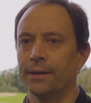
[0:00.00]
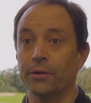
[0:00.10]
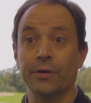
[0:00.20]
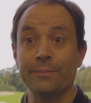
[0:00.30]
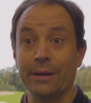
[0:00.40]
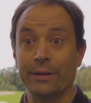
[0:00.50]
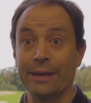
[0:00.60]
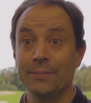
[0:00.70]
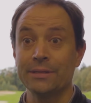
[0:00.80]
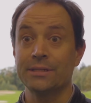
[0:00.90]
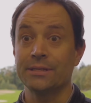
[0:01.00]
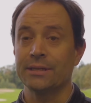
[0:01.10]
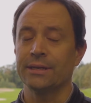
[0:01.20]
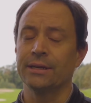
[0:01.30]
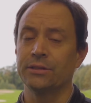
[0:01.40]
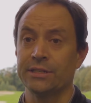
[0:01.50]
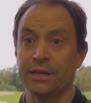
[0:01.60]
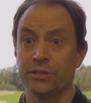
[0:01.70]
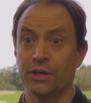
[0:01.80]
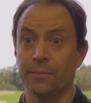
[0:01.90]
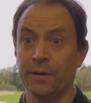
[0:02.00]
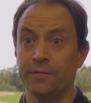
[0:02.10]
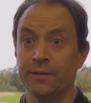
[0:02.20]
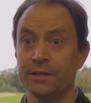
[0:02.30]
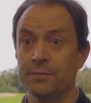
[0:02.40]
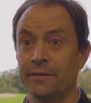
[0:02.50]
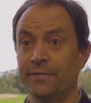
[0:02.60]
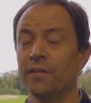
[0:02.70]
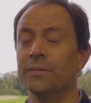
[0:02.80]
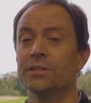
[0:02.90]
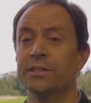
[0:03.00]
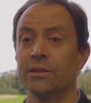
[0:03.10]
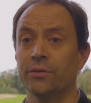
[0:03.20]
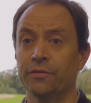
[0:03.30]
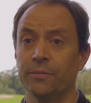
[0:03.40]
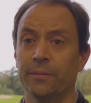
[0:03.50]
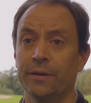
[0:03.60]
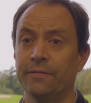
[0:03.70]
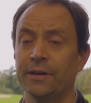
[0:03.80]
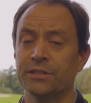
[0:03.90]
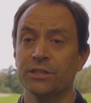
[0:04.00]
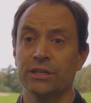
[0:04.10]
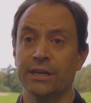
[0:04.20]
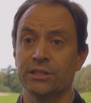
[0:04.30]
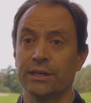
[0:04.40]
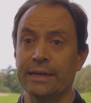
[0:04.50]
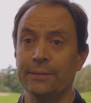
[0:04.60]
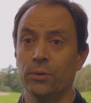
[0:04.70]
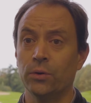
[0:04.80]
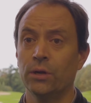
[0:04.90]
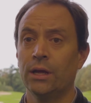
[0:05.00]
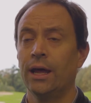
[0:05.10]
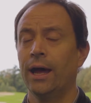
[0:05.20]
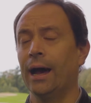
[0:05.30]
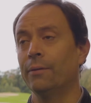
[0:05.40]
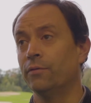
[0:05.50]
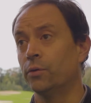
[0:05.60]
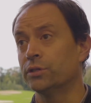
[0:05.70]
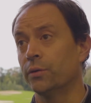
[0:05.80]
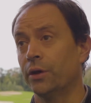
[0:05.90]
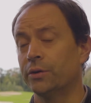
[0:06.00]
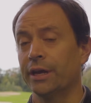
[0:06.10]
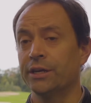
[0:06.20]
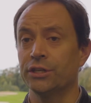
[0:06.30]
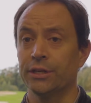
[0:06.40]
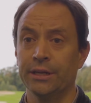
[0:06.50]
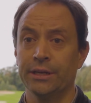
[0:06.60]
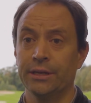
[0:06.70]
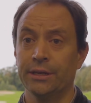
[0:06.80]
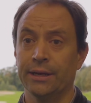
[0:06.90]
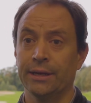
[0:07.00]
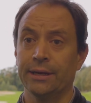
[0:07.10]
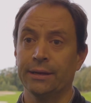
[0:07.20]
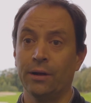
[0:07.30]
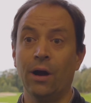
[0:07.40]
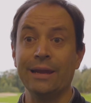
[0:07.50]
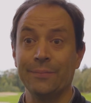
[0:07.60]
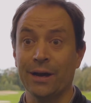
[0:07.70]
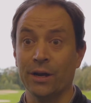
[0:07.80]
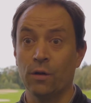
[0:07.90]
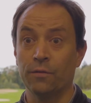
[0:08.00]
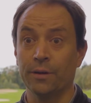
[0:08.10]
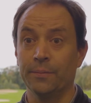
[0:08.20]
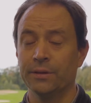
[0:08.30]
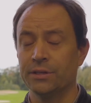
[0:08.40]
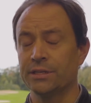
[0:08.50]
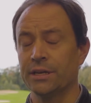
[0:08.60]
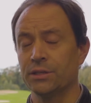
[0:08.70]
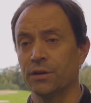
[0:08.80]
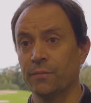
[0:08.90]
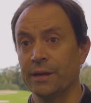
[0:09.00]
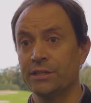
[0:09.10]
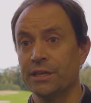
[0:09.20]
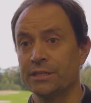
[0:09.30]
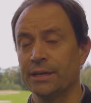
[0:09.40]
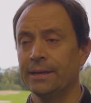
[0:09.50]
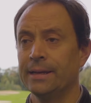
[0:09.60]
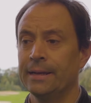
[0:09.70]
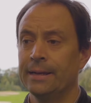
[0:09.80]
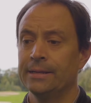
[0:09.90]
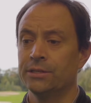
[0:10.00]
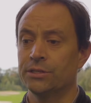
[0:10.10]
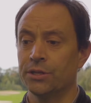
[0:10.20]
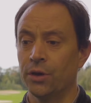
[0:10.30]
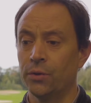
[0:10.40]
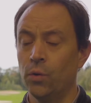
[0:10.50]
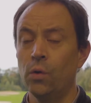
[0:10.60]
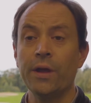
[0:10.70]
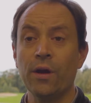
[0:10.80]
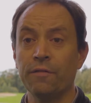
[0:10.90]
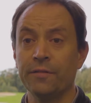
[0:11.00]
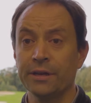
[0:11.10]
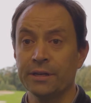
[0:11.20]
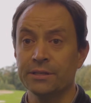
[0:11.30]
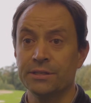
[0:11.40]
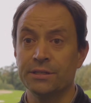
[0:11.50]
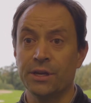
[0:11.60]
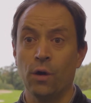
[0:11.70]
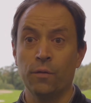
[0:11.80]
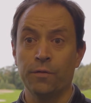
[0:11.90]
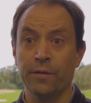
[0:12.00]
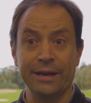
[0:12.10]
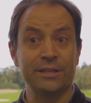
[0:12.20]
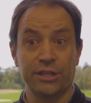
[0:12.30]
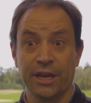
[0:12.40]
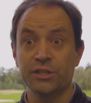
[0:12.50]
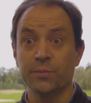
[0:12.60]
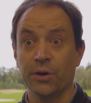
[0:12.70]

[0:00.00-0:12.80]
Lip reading: Green Mount campus, just outside of Belfast, about 5 minutes down the road from the Belfast International Airport. And we've also a location in Highley Park Golf Club, just outside of Manchester. So what we offer is golf and education